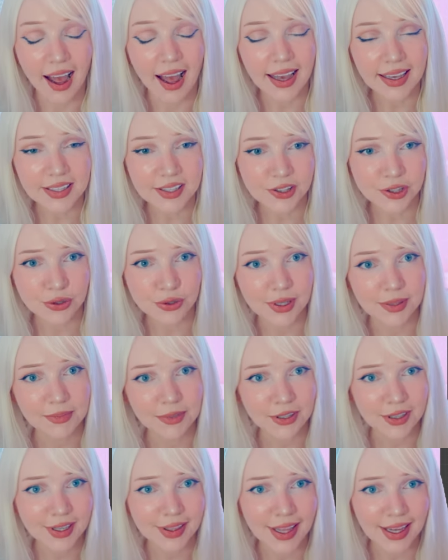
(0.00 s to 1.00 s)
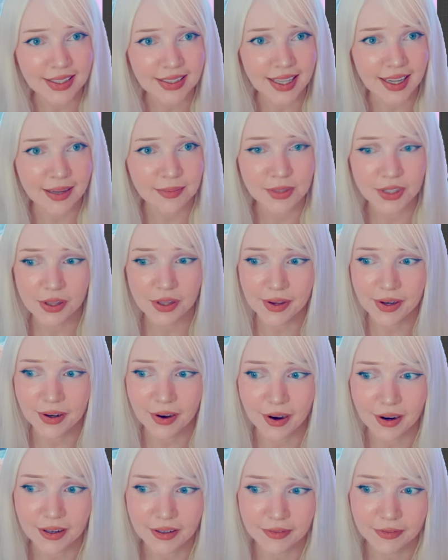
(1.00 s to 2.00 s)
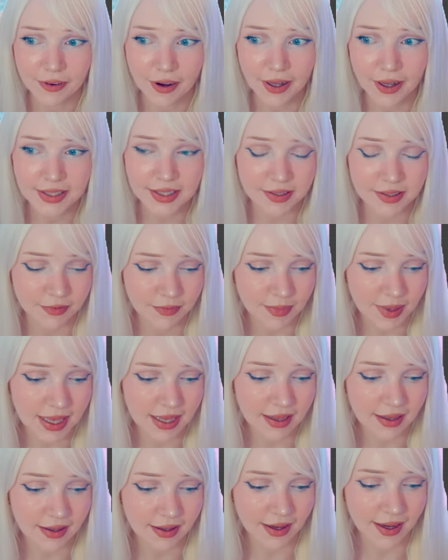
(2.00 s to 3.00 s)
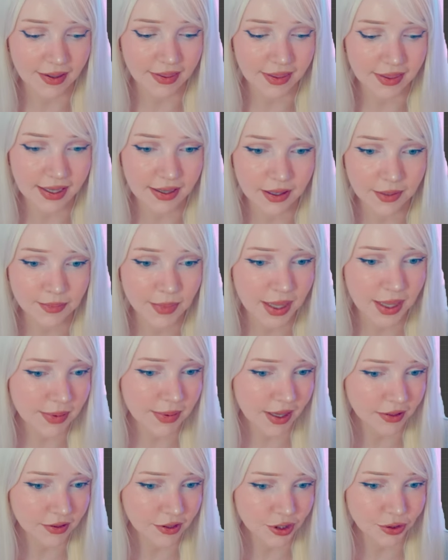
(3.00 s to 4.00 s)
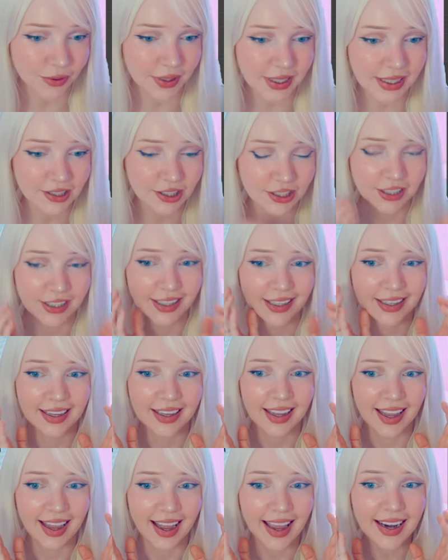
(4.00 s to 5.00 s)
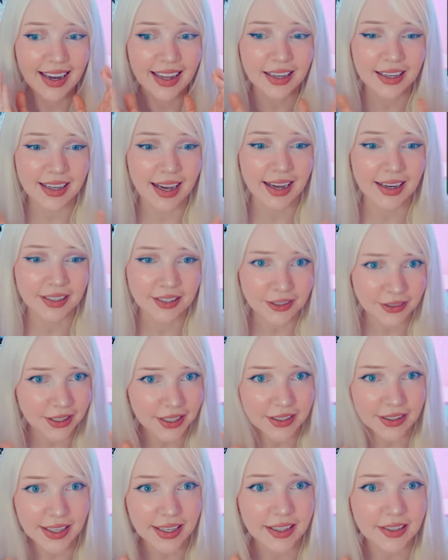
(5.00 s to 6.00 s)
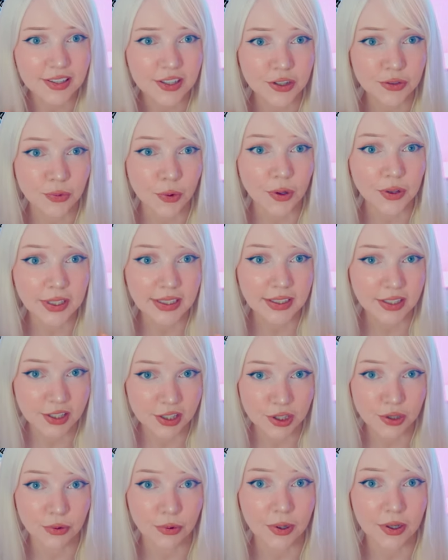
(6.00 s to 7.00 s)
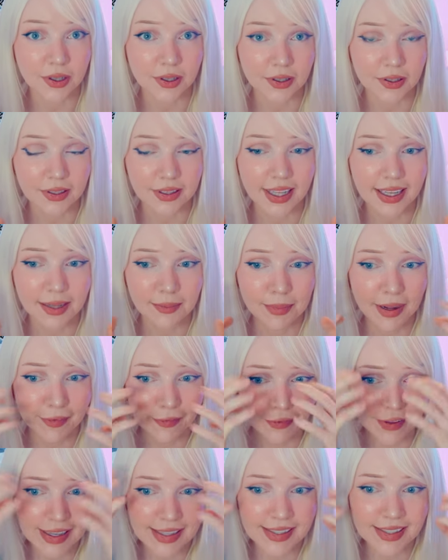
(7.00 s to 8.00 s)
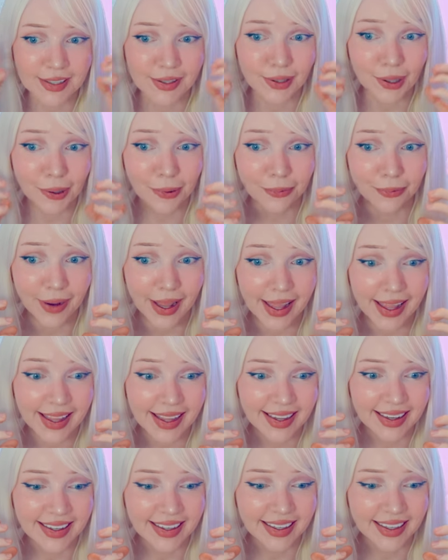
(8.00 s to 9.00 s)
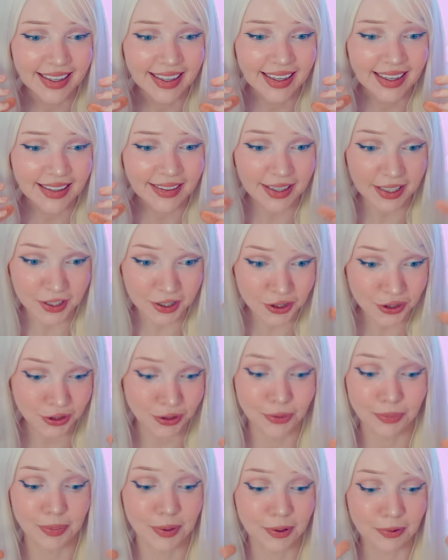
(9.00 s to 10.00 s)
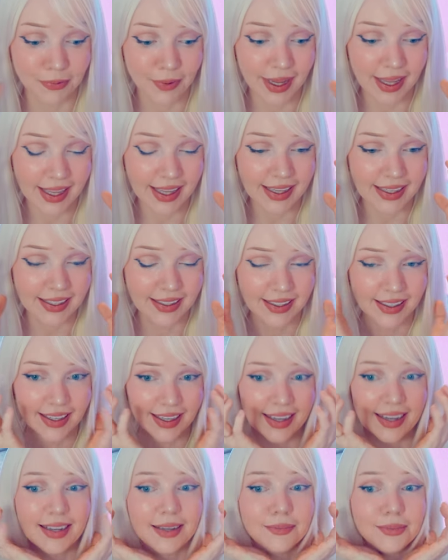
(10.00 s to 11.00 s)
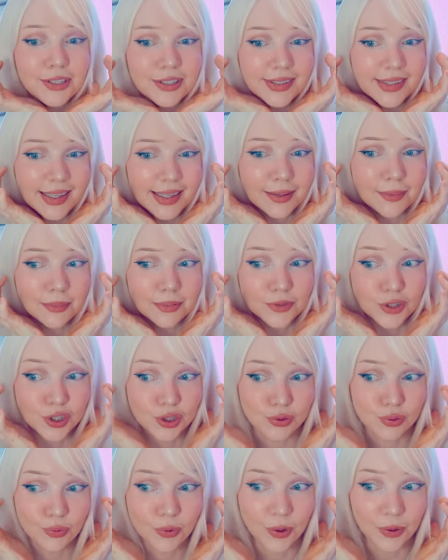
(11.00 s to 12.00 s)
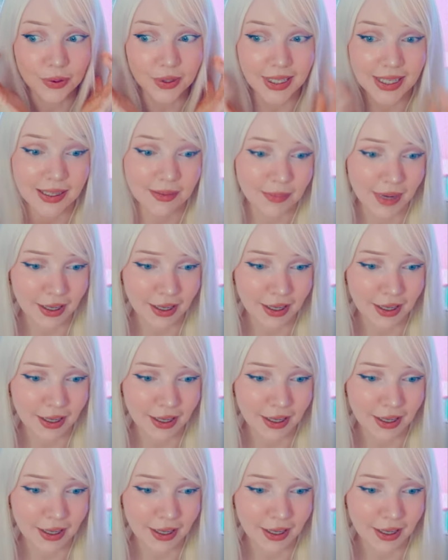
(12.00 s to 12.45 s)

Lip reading: I stream during that time, so there are VODs of me. I think maybe on Twitch. And I kind of look like a swollen squirrel. Like, my face is all red, like, super red, and I'm just, like, swollen.